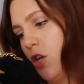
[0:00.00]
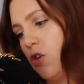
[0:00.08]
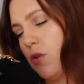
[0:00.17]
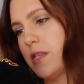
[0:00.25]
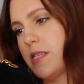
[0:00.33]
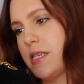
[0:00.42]

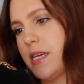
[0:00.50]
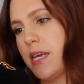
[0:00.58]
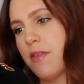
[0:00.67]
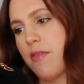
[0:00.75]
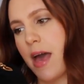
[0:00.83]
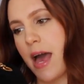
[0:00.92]
you can
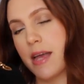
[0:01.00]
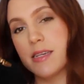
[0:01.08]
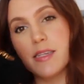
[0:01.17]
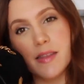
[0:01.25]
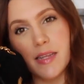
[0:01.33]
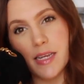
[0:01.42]
see
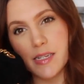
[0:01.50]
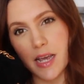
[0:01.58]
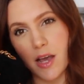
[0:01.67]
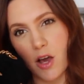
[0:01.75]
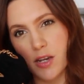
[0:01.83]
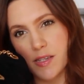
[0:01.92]
that the
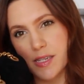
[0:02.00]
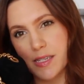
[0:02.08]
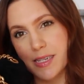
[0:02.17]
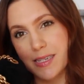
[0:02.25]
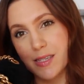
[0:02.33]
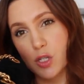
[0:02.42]

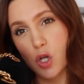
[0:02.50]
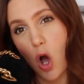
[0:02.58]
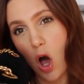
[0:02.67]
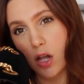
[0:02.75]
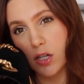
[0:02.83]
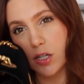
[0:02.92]
Dionysus is
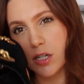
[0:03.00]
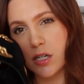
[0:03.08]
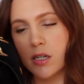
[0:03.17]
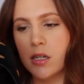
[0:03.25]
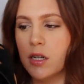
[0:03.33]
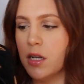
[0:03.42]

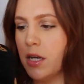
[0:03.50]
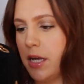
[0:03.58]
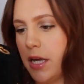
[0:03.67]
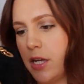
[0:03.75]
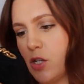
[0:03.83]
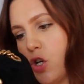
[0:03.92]
taller.
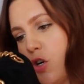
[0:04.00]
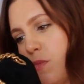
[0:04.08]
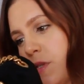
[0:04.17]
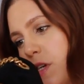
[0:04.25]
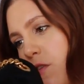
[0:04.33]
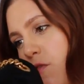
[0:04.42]
In
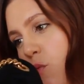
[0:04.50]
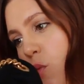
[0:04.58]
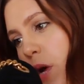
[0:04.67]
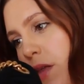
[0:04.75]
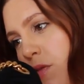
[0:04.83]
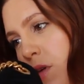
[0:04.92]
terms of
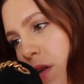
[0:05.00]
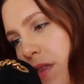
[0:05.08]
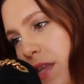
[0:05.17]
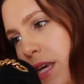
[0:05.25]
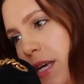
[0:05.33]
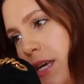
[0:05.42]

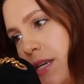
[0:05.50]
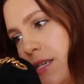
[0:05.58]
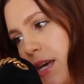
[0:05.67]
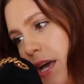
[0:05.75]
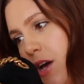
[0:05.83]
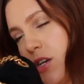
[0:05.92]
width,
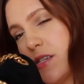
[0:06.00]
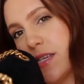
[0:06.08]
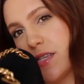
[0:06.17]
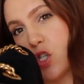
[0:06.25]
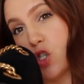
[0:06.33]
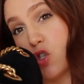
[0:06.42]
the
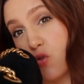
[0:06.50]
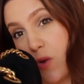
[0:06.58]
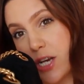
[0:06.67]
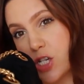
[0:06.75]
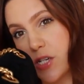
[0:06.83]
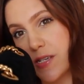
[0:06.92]
Dionysus
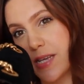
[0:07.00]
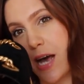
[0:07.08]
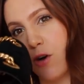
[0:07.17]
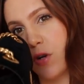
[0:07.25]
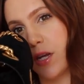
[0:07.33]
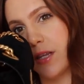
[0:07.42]
stretches
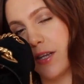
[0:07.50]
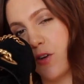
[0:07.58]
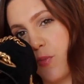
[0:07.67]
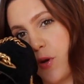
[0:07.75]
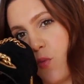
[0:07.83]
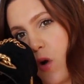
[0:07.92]
out a
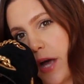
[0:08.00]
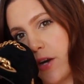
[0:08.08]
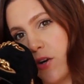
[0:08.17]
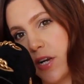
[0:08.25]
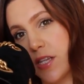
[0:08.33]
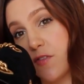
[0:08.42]
little bit
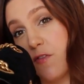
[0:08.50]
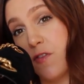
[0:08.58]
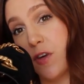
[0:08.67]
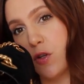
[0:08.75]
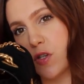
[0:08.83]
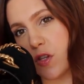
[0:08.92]
wider. It's
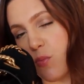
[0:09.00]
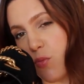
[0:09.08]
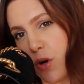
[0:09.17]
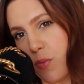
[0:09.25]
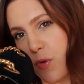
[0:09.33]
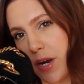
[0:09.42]
filled to the
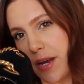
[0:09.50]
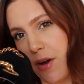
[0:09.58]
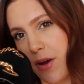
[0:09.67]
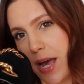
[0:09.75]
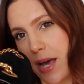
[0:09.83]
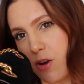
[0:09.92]
brim right
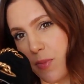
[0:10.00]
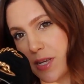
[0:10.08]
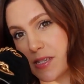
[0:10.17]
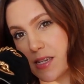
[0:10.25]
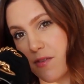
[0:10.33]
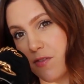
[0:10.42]
now. I had all
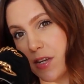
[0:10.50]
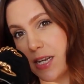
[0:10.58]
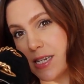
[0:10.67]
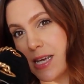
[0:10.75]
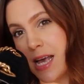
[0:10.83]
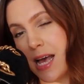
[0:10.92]
my stuff in
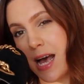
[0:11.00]
it